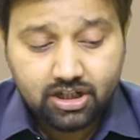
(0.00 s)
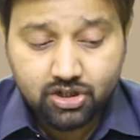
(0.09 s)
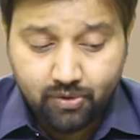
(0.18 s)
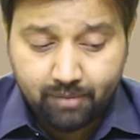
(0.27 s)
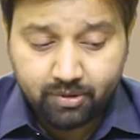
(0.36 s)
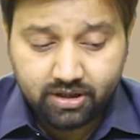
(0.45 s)

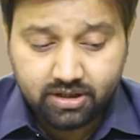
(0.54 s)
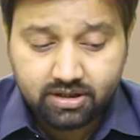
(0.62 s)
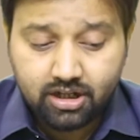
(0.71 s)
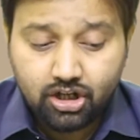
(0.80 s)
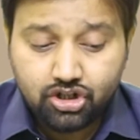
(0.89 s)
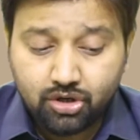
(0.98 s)

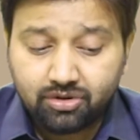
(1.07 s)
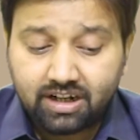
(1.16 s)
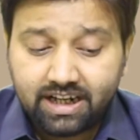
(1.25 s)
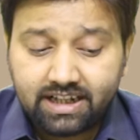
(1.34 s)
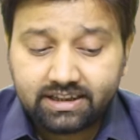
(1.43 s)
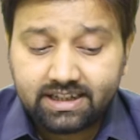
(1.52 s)
Sweepers should
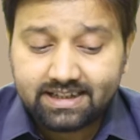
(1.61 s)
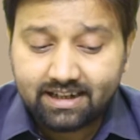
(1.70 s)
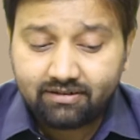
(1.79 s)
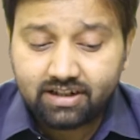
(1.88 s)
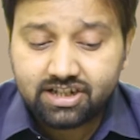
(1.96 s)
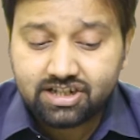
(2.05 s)
clean the
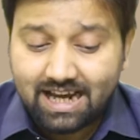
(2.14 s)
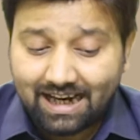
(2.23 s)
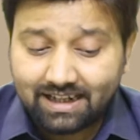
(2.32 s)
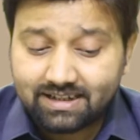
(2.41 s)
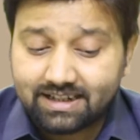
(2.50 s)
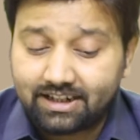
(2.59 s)
sewage
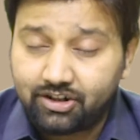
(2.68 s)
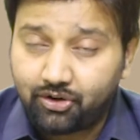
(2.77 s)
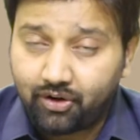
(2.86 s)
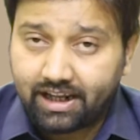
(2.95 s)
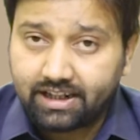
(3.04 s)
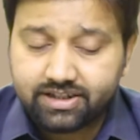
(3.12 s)
tanks and
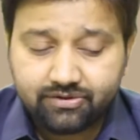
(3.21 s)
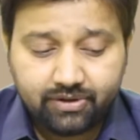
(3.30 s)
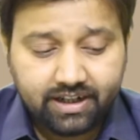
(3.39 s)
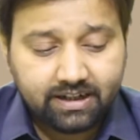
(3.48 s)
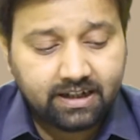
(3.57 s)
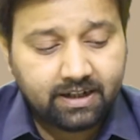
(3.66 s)
drains
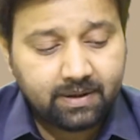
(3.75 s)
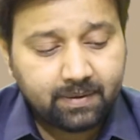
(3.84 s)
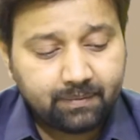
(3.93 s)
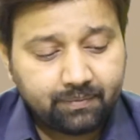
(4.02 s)
weekly.